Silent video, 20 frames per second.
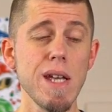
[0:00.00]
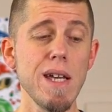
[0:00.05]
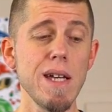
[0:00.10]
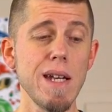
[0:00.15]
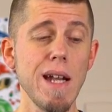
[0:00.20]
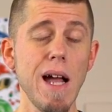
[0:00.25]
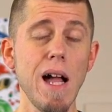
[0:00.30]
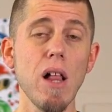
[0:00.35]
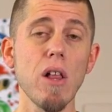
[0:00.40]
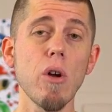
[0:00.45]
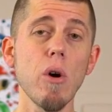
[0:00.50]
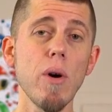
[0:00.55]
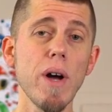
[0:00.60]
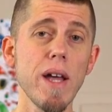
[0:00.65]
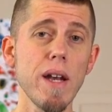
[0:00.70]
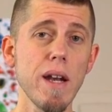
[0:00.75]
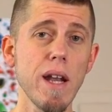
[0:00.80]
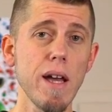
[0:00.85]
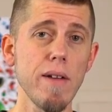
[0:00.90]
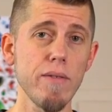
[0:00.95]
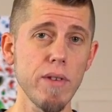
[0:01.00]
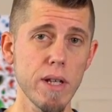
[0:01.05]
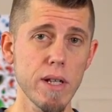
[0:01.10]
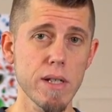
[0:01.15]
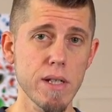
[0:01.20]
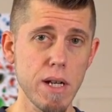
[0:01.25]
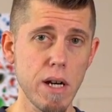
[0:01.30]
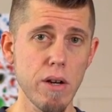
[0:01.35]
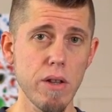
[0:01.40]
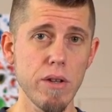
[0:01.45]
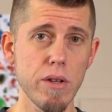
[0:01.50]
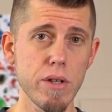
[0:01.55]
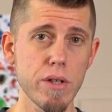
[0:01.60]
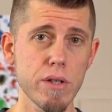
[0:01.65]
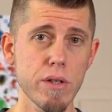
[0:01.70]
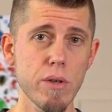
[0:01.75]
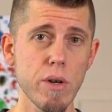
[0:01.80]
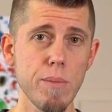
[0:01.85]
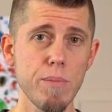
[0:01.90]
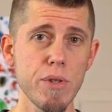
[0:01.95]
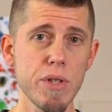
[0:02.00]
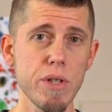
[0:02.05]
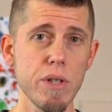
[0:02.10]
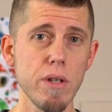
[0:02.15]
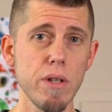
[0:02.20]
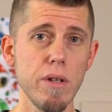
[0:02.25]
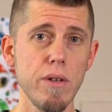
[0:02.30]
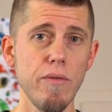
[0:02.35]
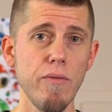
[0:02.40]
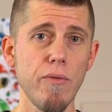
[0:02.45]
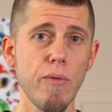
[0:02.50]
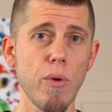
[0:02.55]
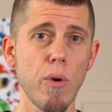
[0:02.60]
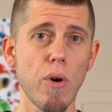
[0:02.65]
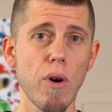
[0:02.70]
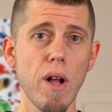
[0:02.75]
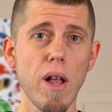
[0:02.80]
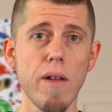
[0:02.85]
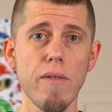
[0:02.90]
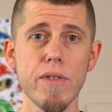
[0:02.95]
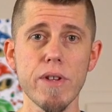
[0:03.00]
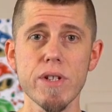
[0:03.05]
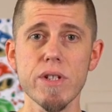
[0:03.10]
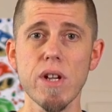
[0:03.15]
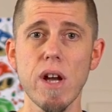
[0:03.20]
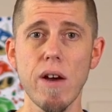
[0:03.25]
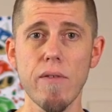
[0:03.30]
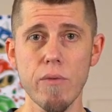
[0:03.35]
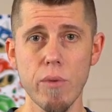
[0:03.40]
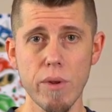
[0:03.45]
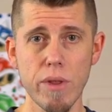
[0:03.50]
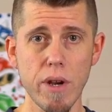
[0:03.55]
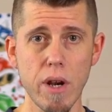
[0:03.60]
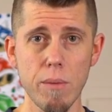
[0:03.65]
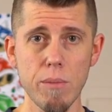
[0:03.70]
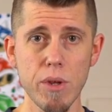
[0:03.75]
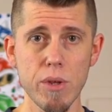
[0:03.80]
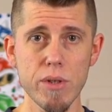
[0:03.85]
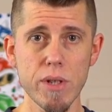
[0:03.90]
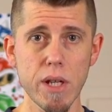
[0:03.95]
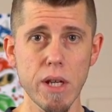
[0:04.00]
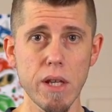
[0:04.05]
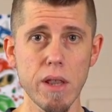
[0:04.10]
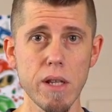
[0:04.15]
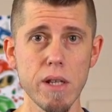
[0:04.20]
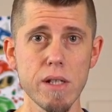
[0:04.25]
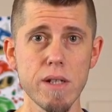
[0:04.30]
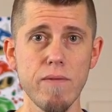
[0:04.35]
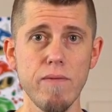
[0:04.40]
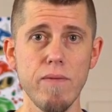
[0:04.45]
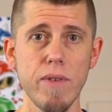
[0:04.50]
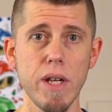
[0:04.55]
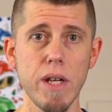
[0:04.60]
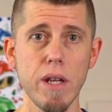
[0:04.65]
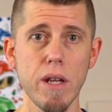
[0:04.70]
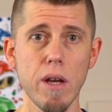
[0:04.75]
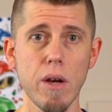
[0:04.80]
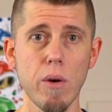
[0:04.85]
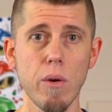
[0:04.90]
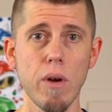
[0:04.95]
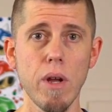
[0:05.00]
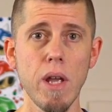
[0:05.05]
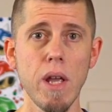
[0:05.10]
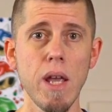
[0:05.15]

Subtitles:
and I'll go ahead and have links down in the description for all of the software that I'm using in this video.